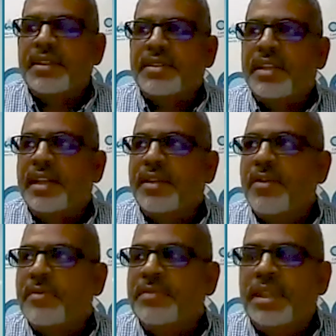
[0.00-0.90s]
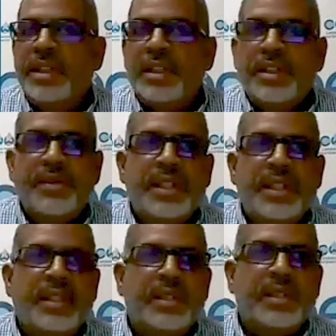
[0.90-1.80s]
staying home, you're
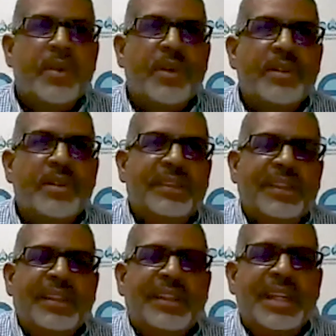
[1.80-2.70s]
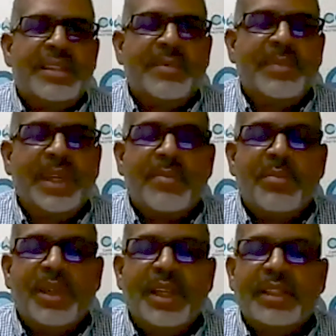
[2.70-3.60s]
eating more, as the big
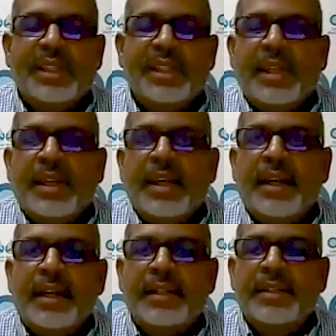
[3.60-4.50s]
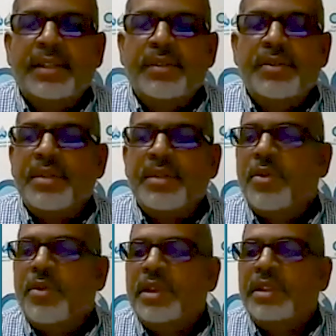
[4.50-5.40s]
complaint, and you're using
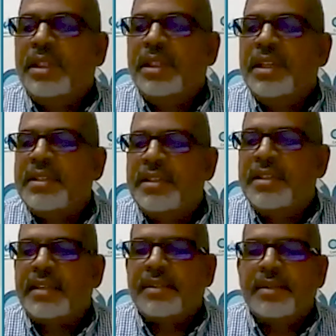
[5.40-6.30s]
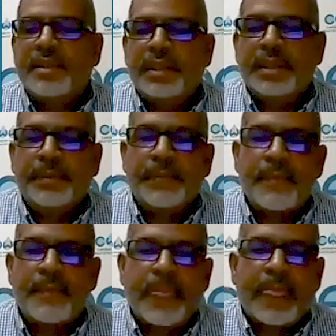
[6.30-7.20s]
more water in his category.
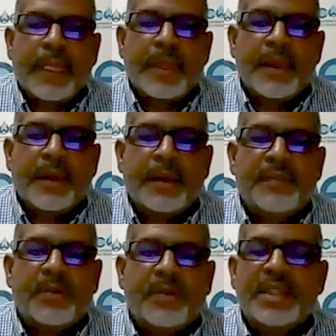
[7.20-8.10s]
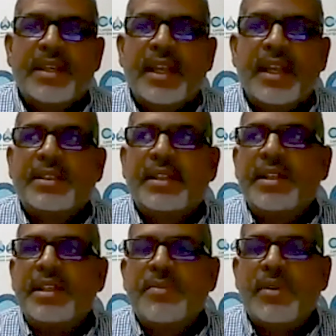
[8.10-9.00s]
For waste collection,
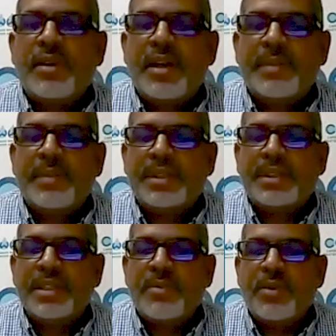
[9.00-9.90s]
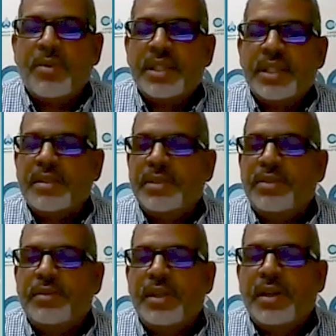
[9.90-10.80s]
there's more garbage, there's more waste to be
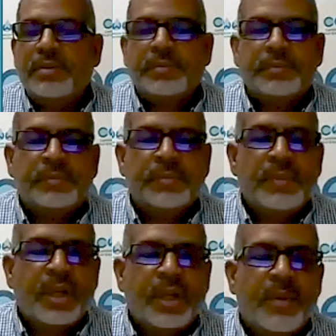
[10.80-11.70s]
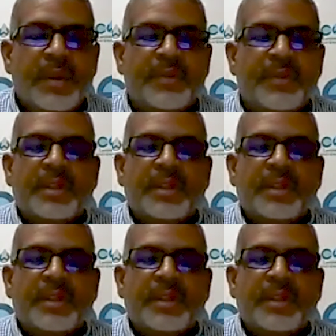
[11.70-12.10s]
thrown out. However,